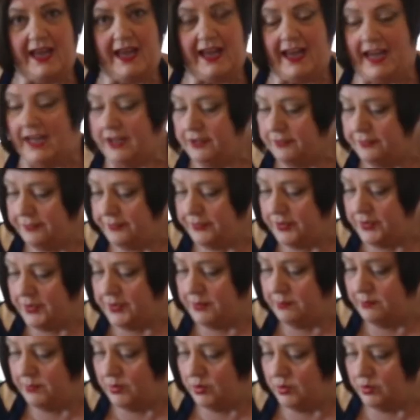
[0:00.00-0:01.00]
And
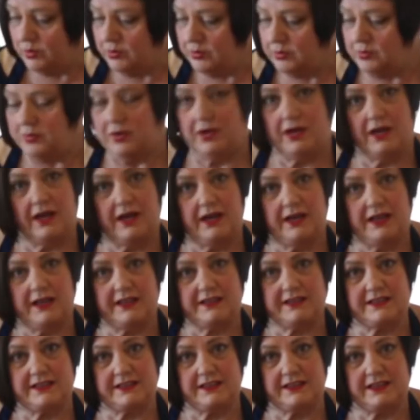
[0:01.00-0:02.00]
furthermore,
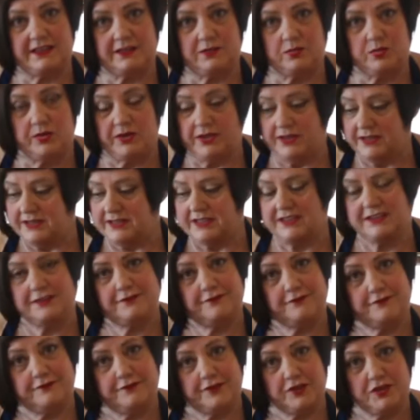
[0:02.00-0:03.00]
Woodlands is the
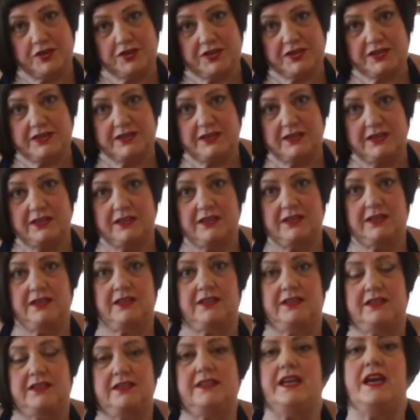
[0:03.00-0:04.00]
first
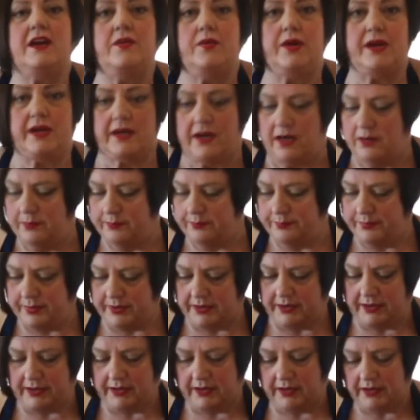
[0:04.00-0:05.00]
dairy
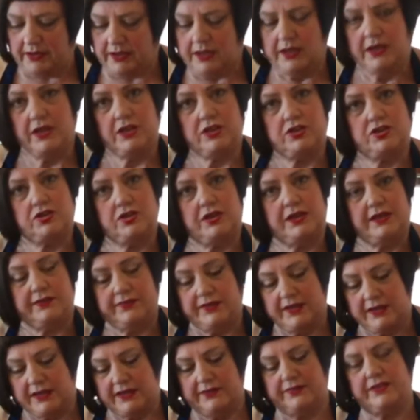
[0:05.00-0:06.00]
company to
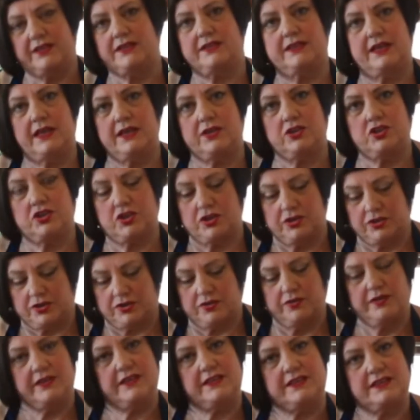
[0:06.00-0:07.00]
even give attention to
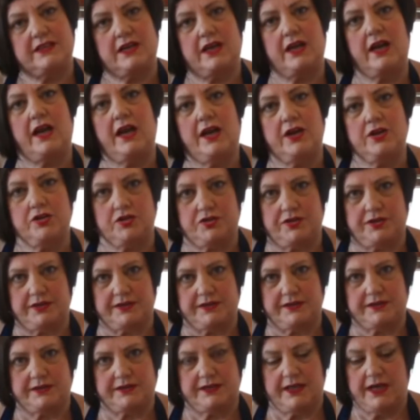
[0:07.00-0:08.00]
these
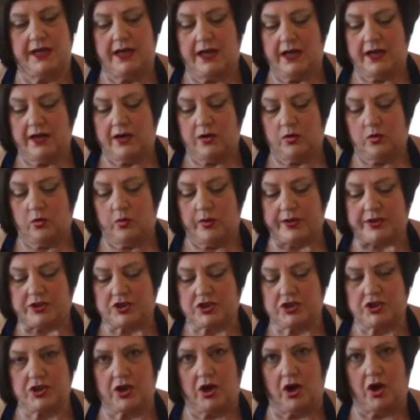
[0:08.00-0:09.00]
closures,
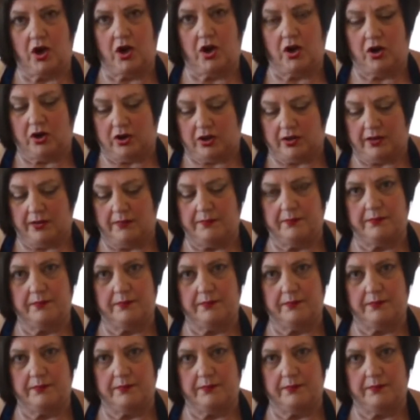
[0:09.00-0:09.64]
which are